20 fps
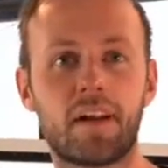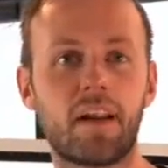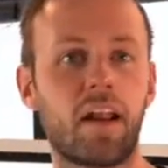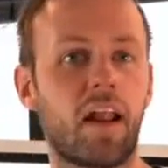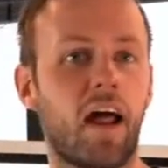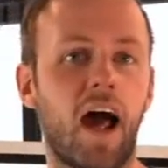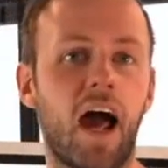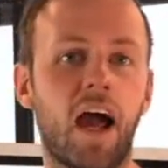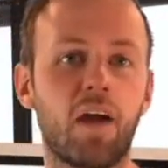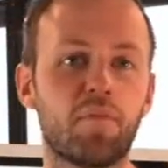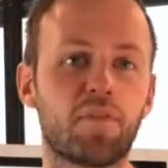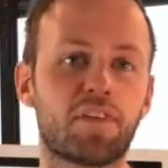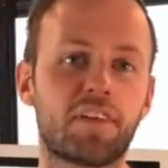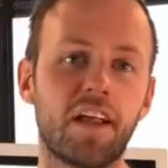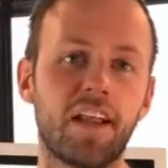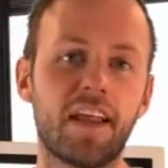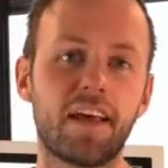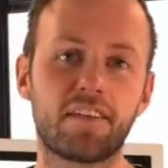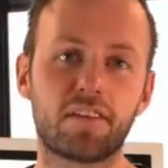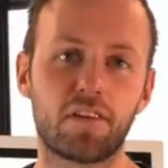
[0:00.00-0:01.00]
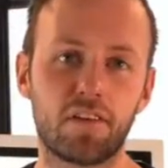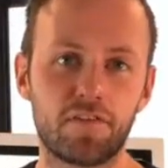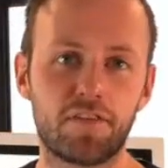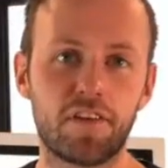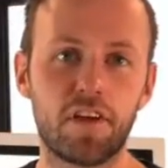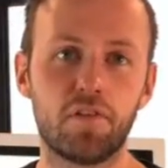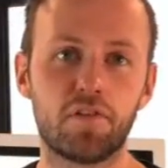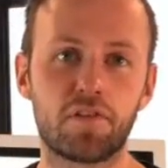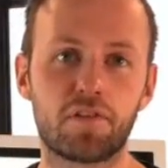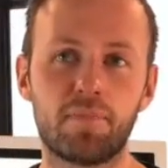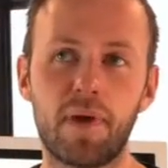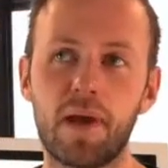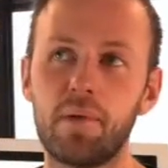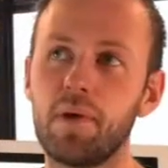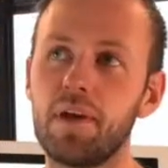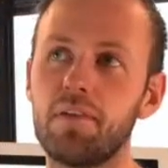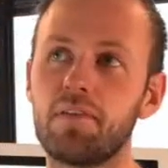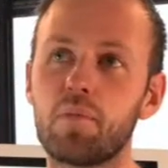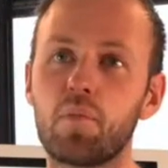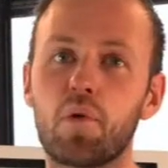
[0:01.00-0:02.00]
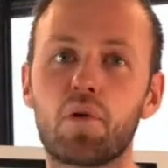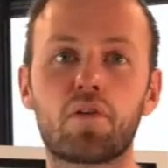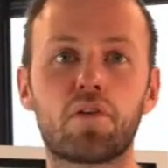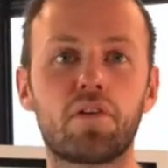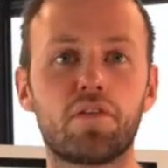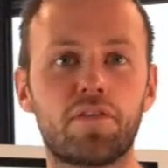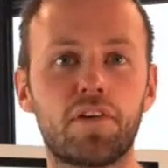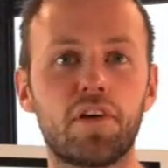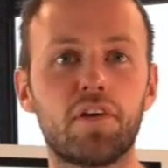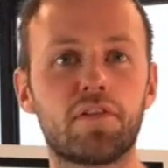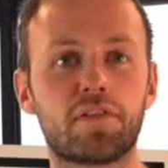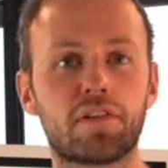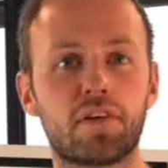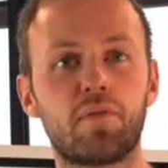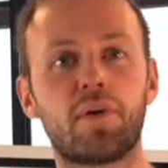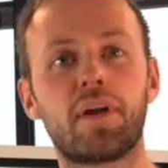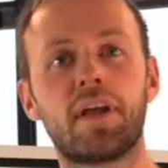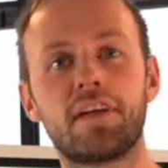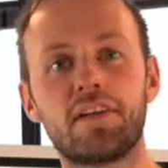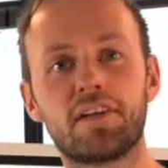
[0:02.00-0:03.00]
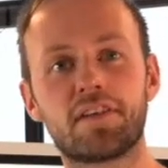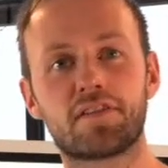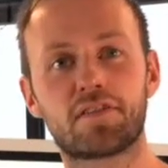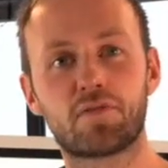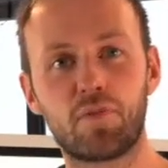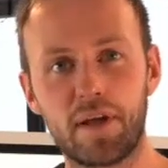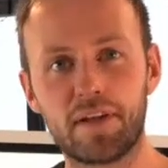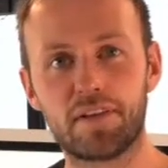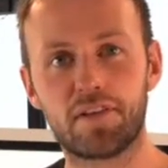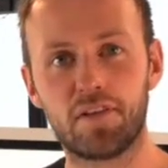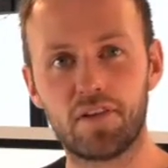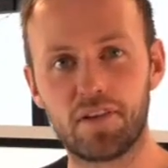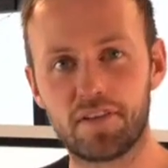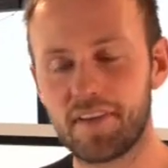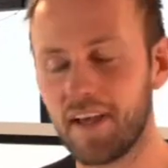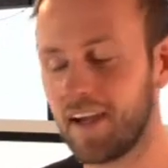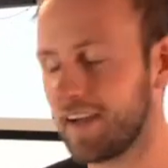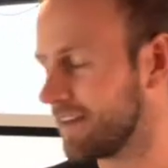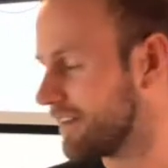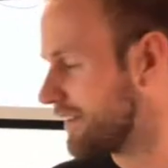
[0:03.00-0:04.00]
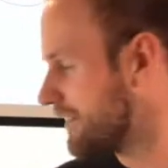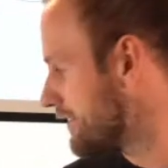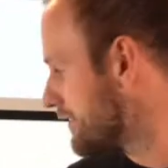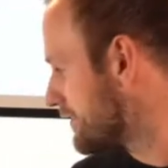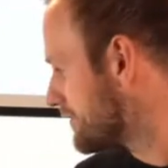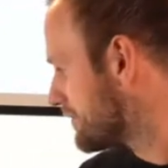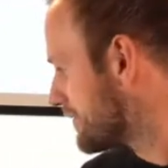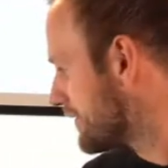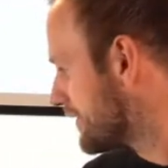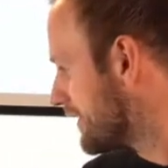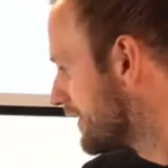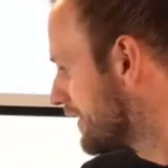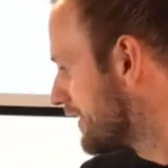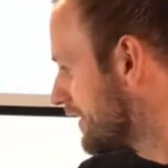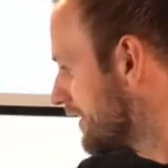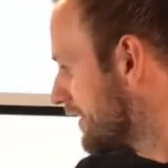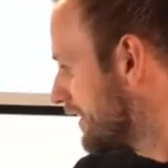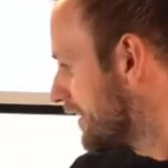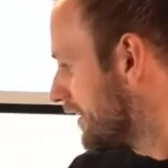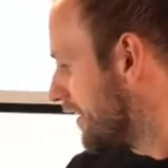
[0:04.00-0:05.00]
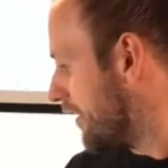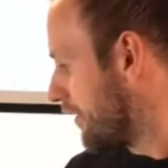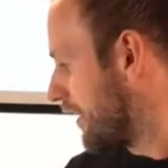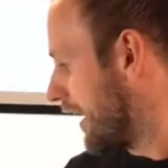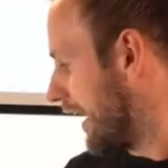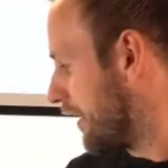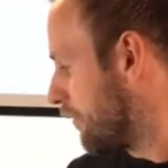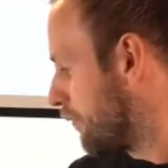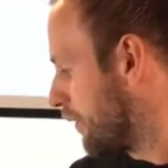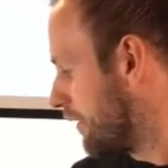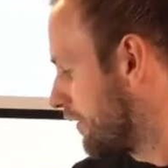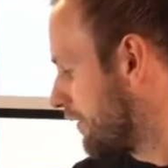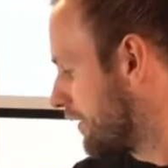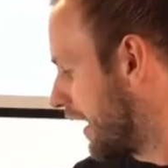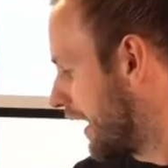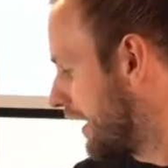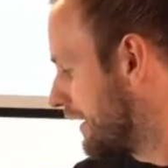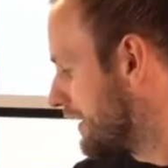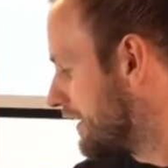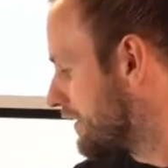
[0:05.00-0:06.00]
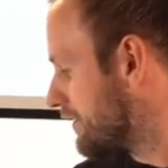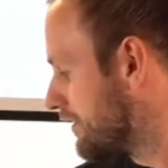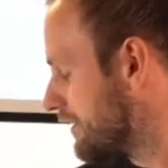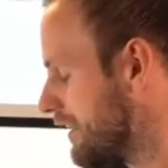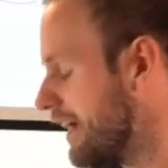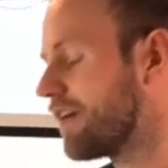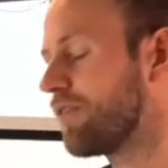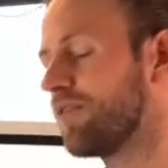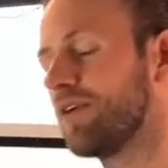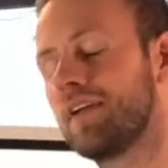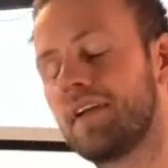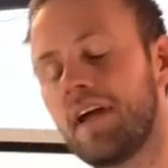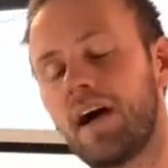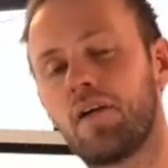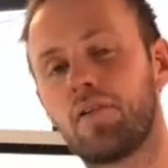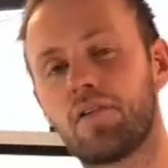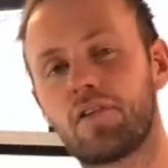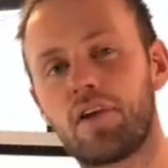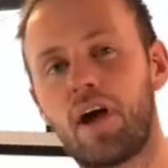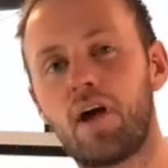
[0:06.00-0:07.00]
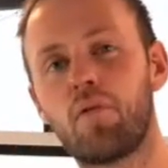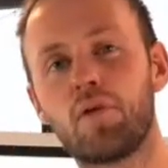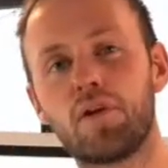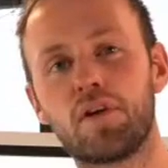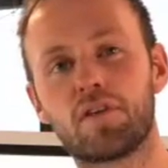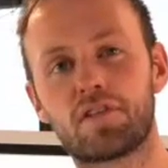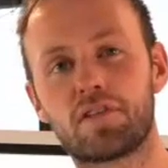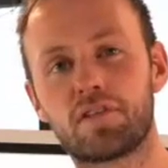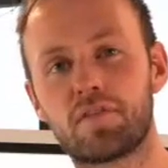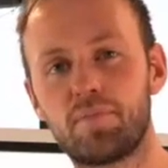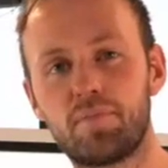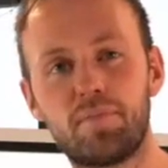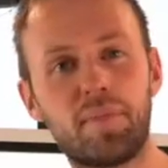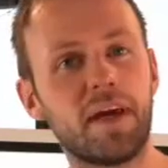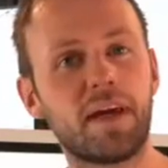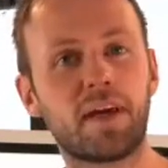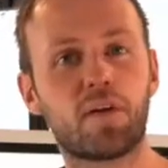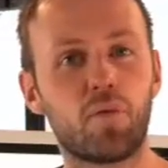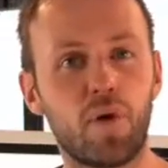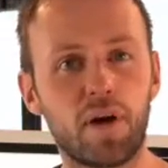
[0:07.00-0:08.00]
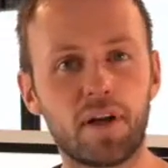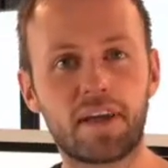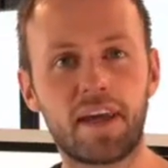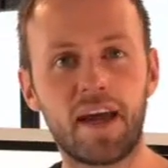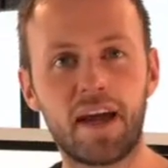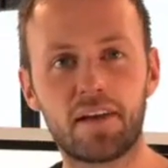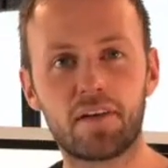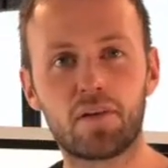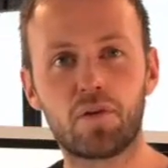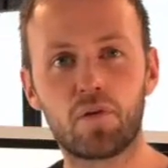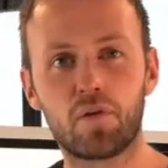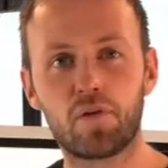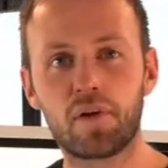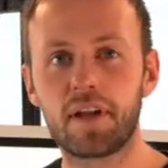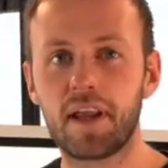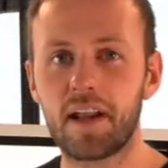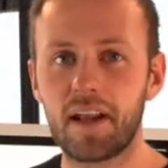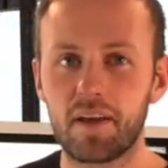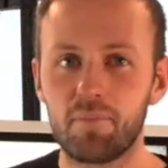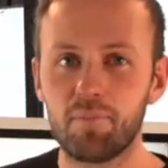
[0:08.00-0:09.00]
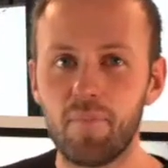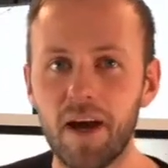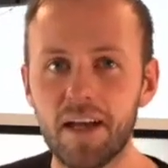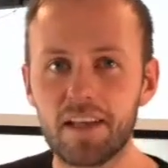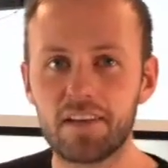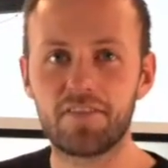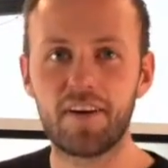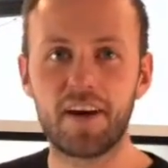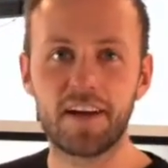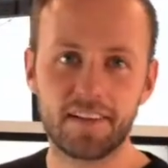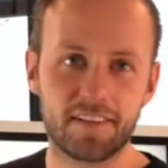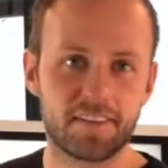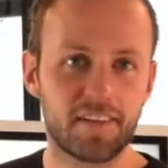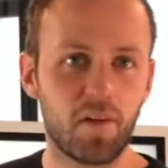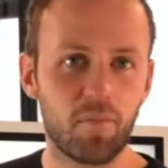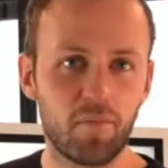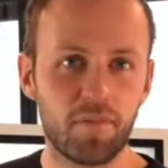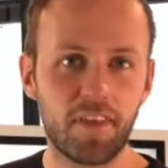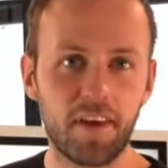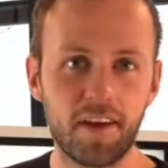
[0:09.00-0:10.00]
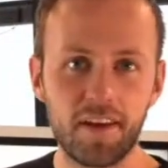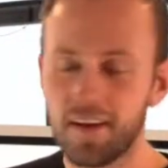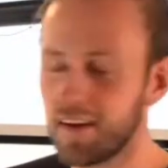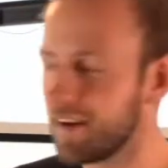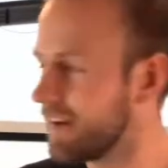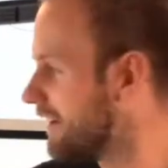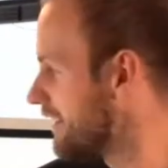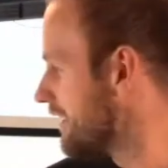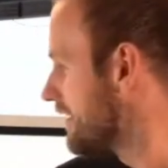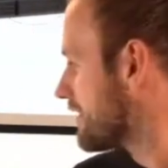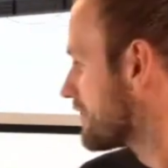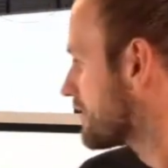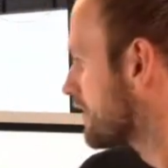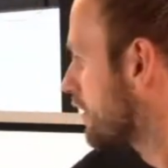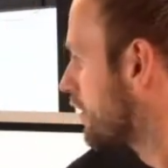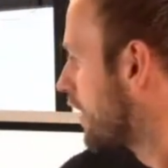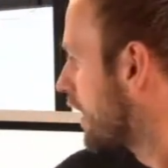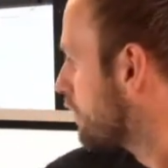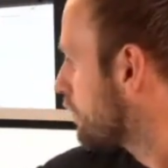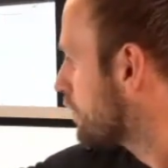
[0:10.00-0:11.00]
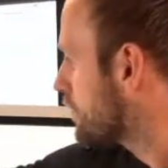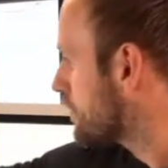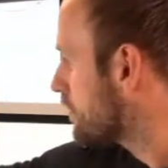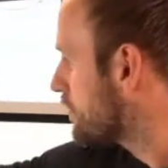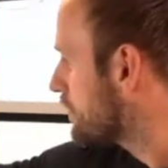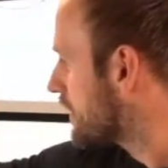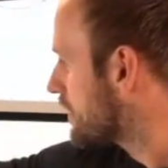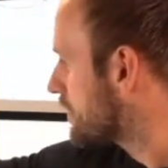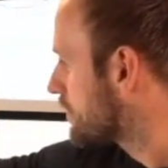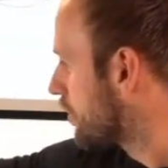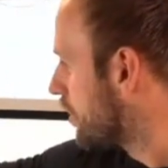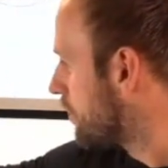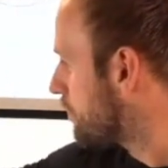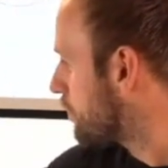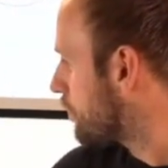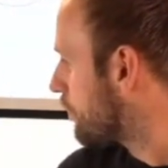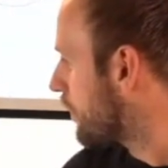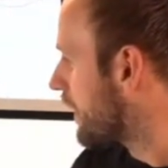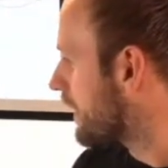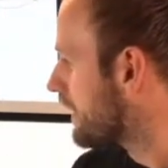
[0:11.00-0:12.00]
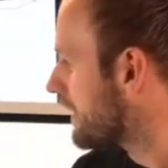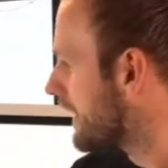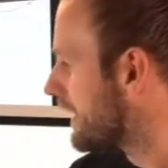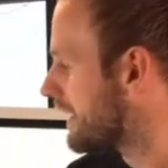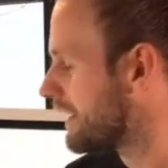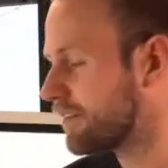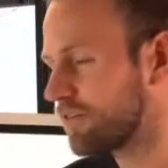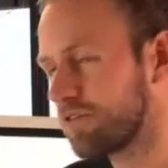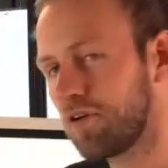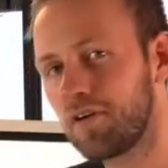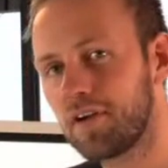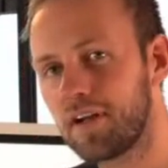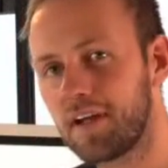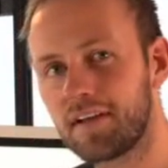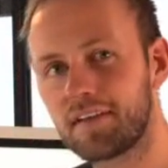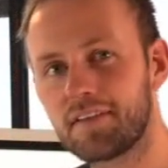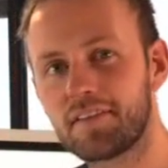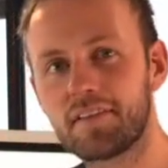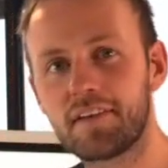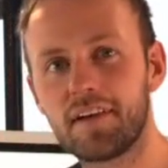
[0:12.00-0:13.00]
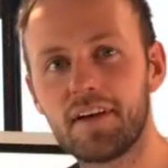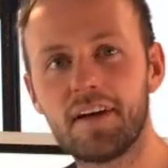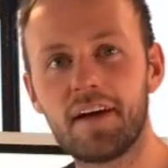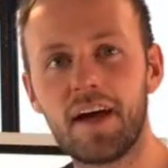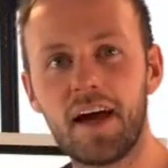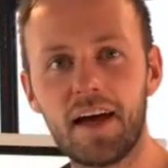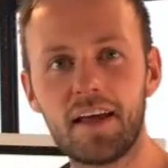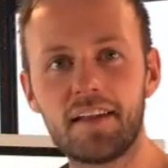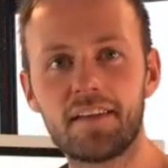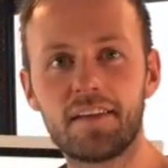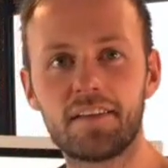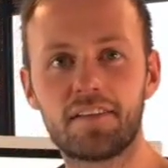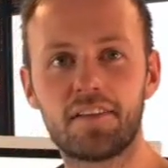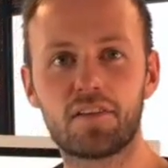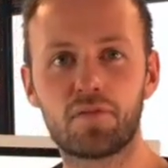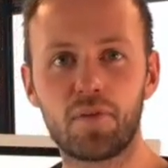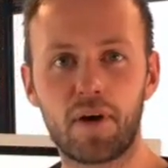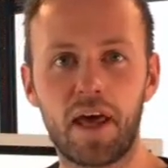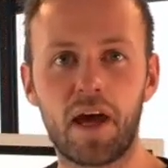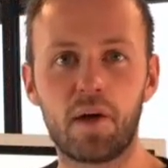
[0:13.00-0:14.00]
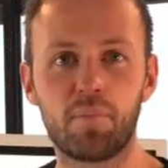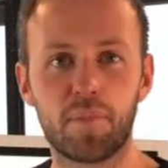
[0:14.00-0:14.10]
I'm still as confused, maybe even more confused than when I just went to the site. Okay, well, I need to narrow it down. So I will just pick one category that I might find something. So I will do the top one, electronics, and this is what happened.